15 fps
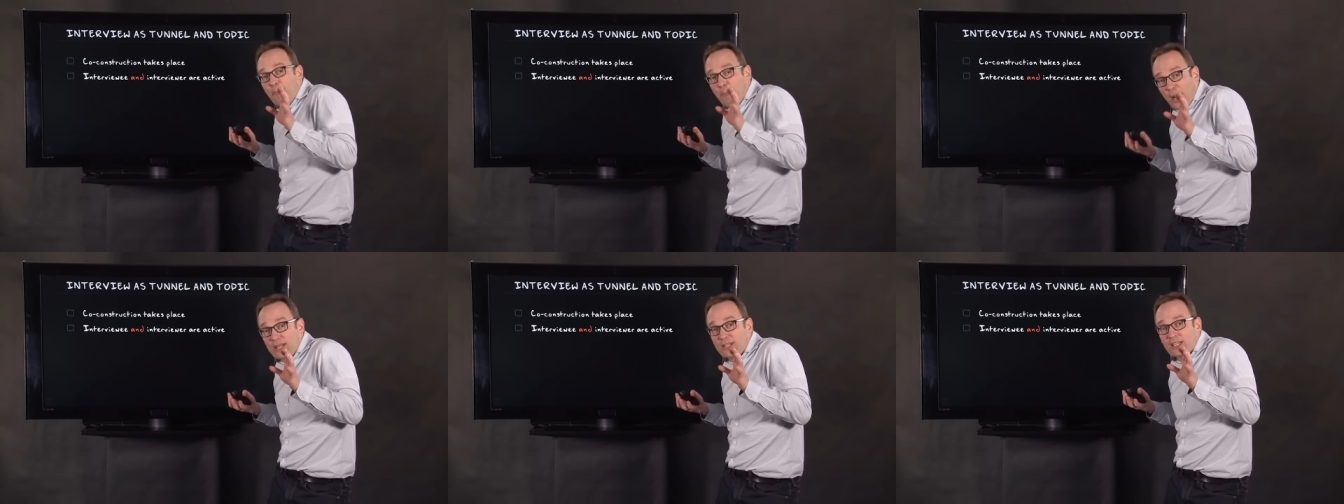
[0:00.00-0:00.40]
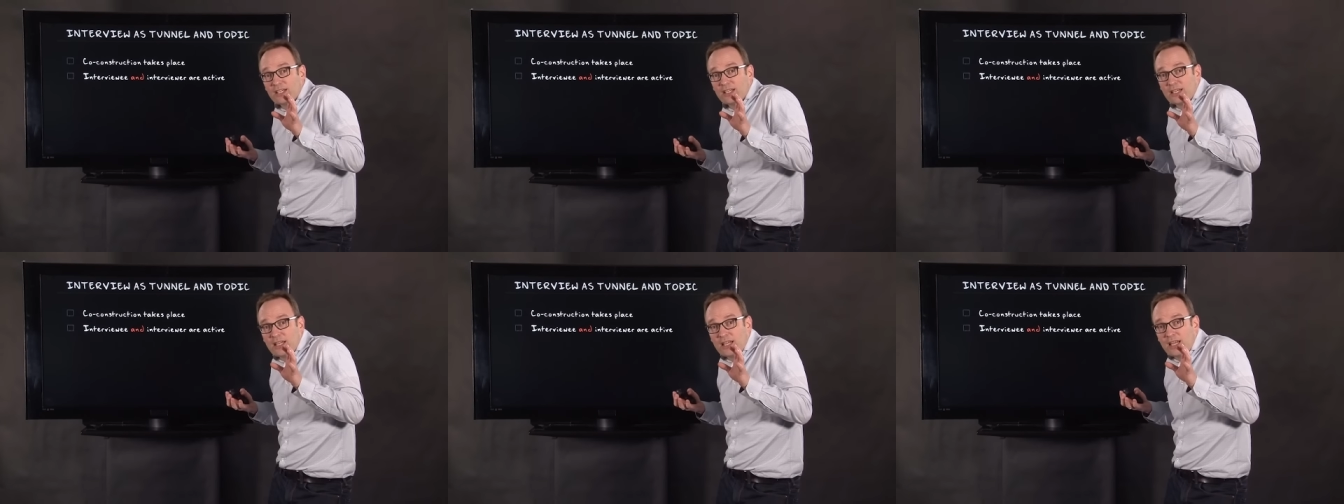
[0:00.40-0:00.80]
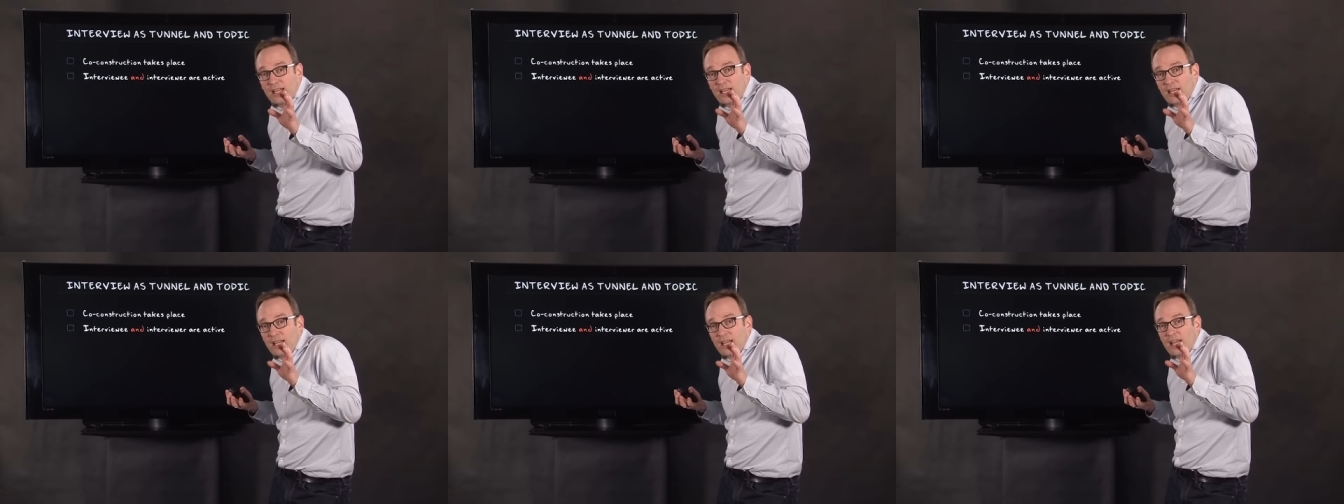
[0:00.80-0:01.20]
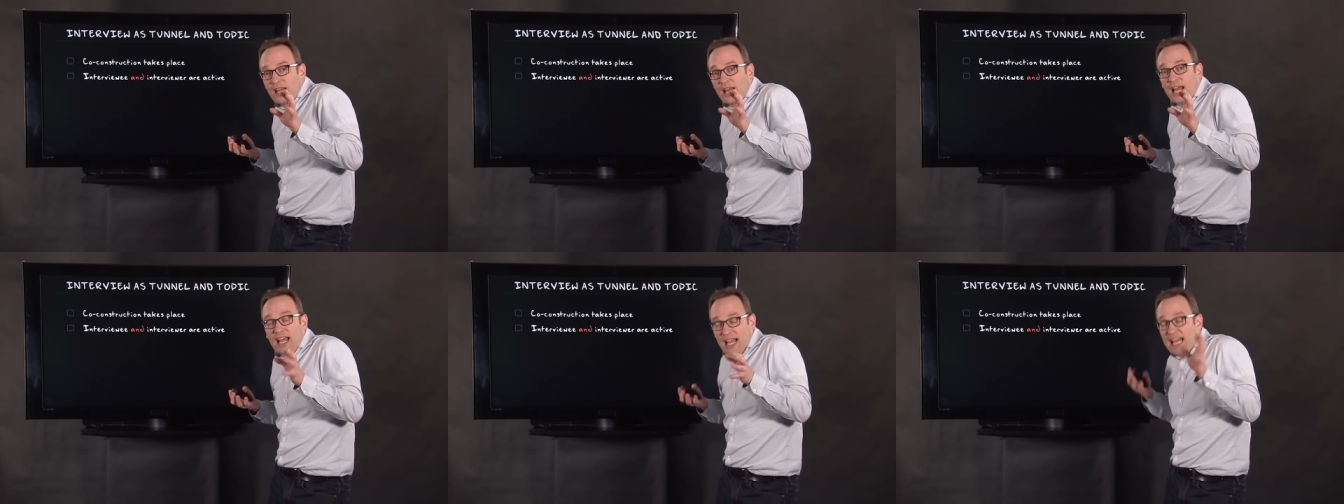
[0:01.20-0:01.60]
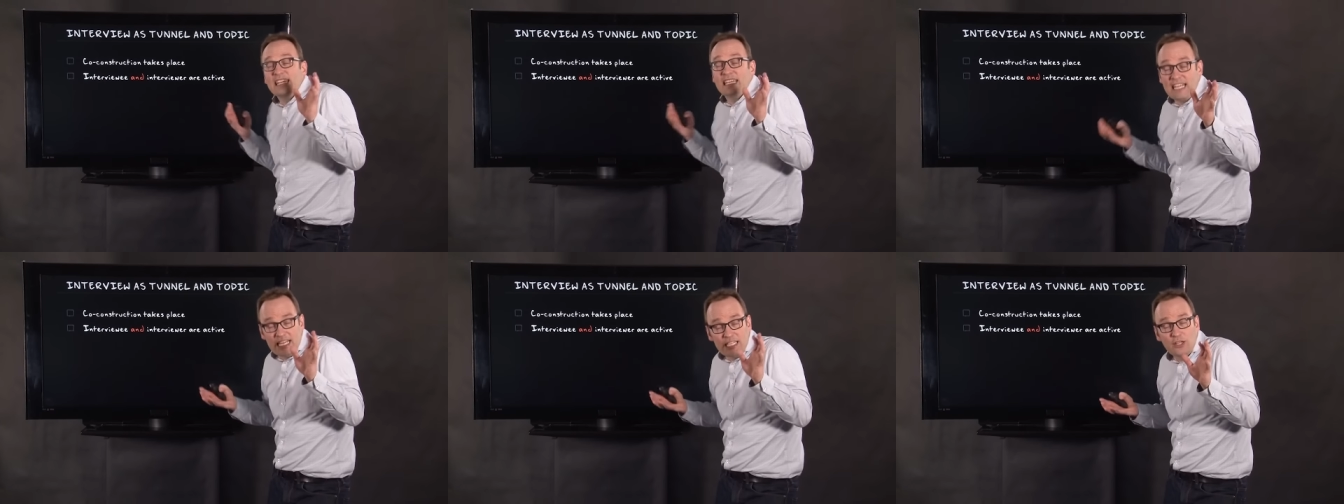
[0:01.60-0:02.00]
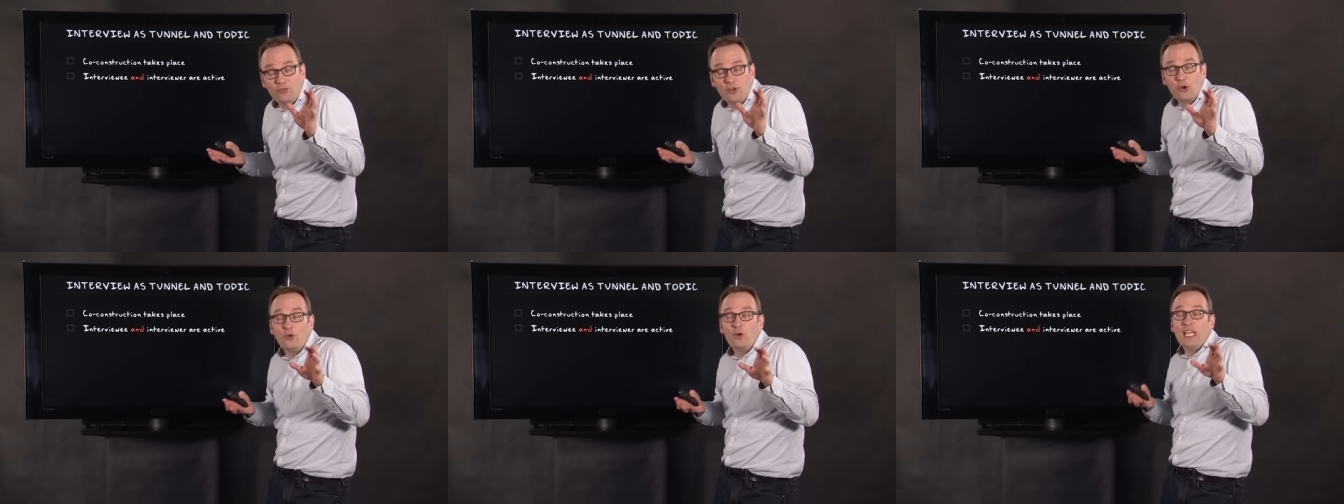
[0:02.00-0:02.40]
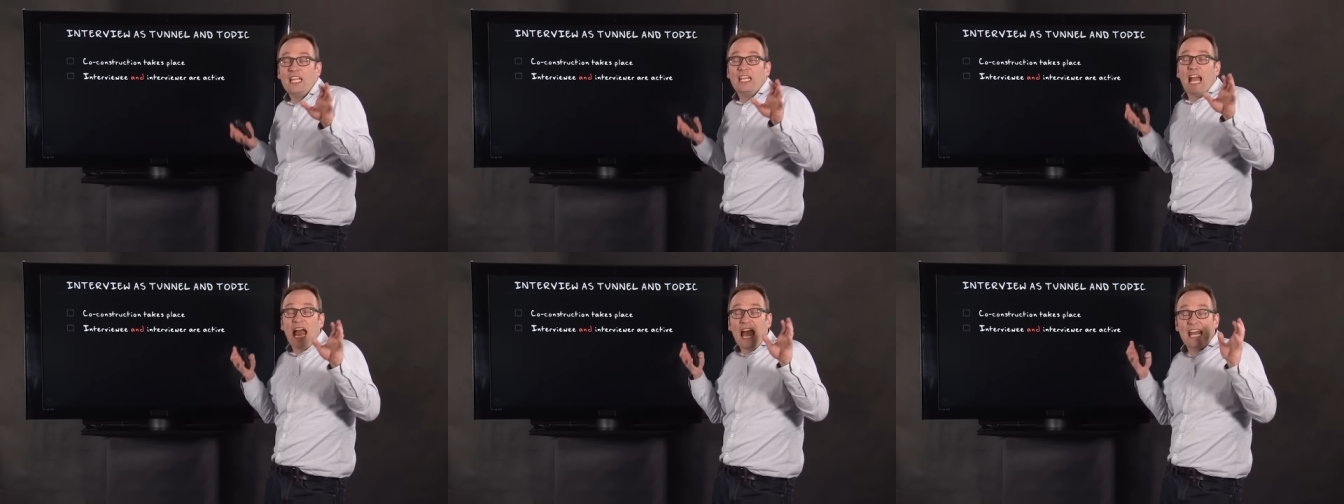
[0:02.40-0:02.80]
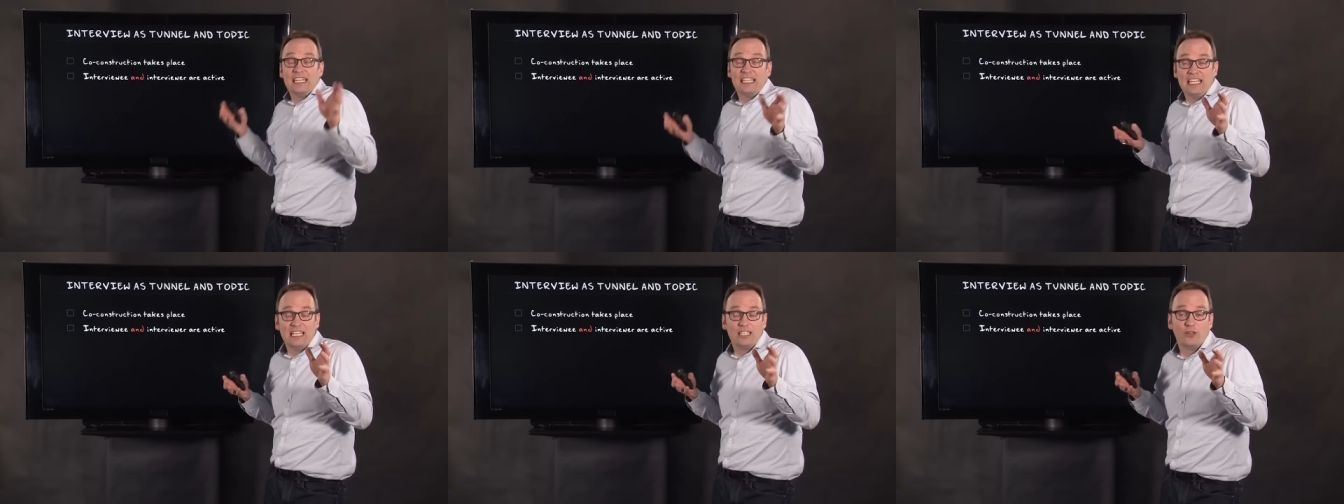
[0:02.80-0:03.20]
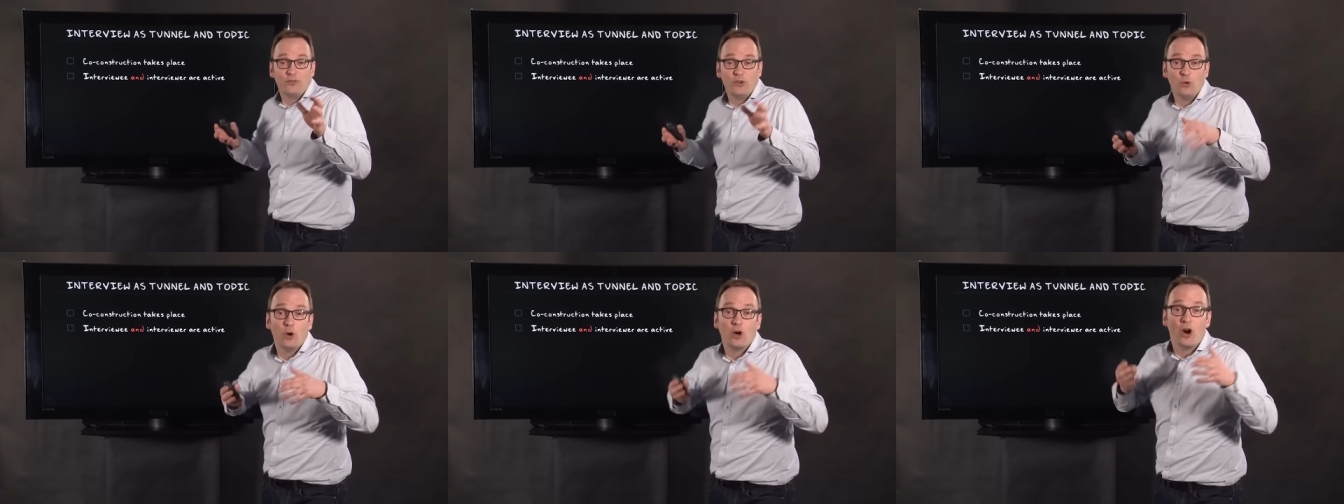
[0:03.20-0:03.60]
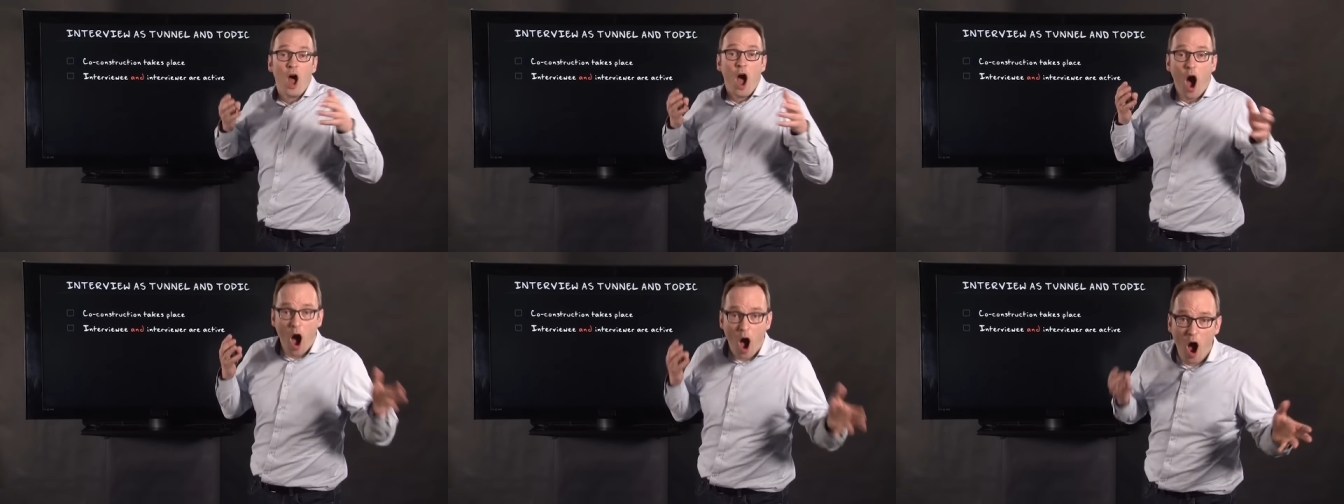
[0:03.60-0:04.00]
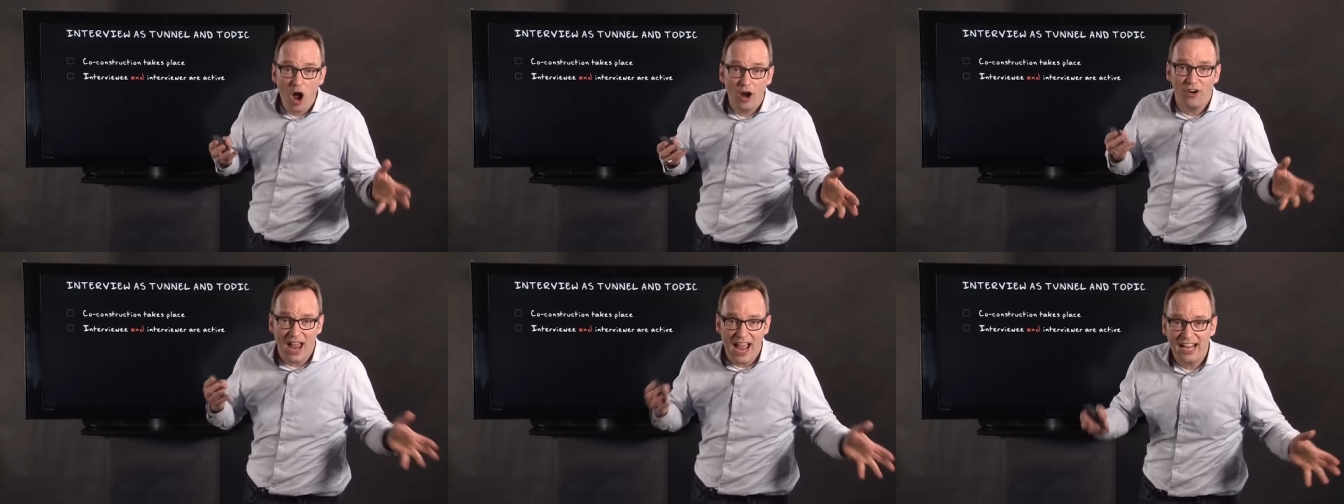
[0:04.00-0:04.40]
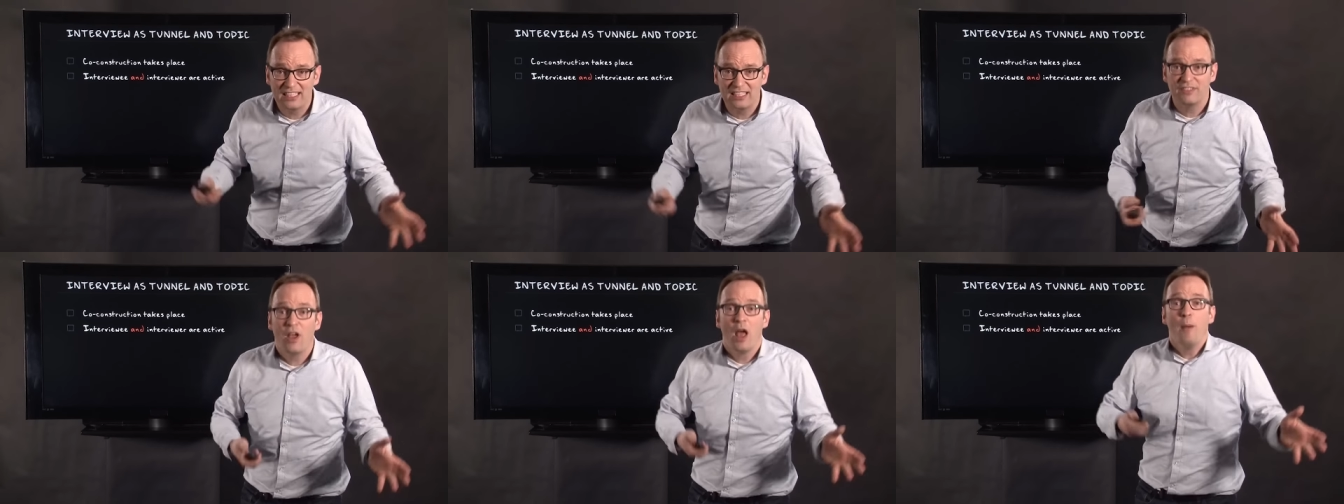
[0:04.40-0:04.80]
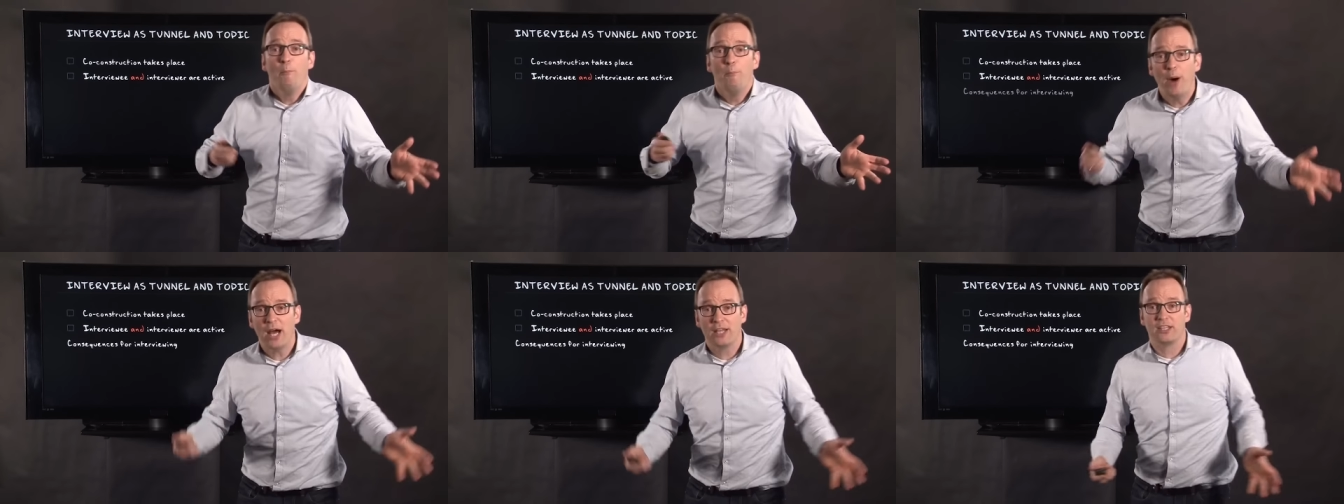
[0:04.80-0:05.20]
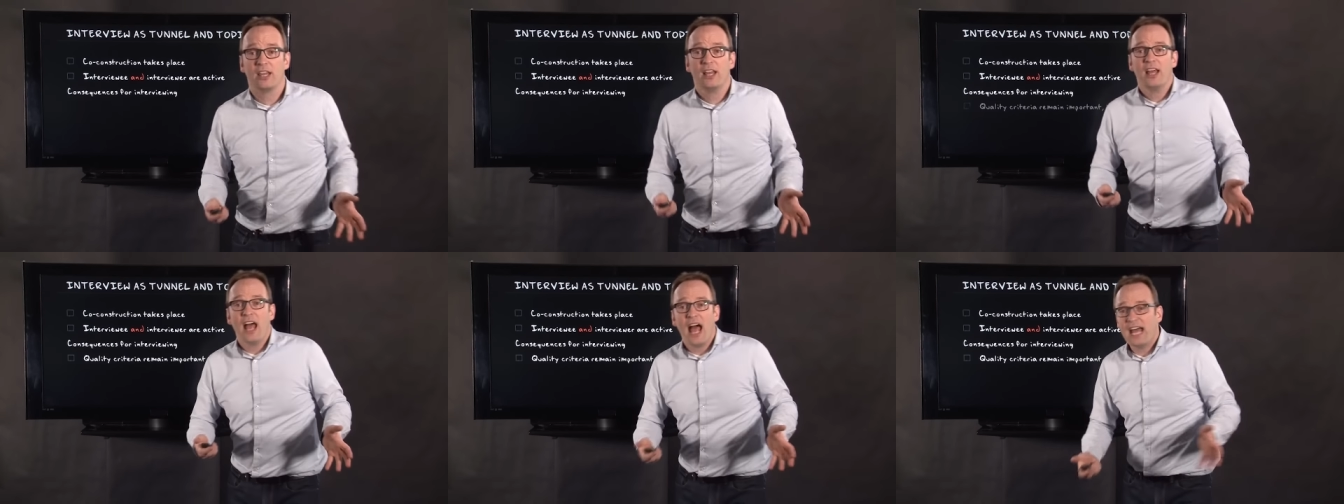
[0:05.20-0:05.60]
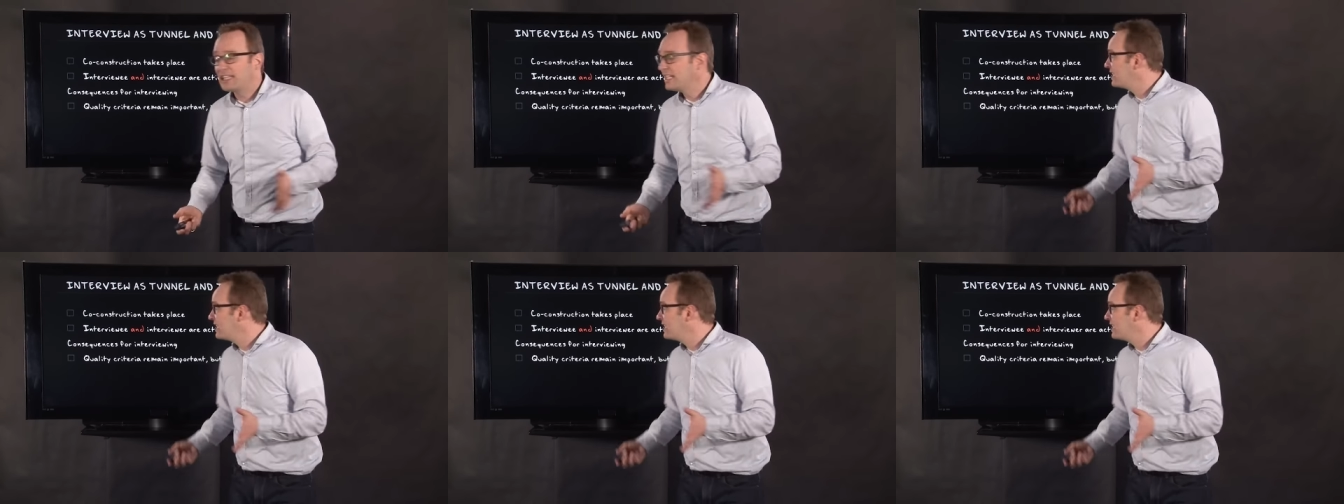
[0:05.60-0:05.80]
but uh, and the interviewee and the interviewer are active, but at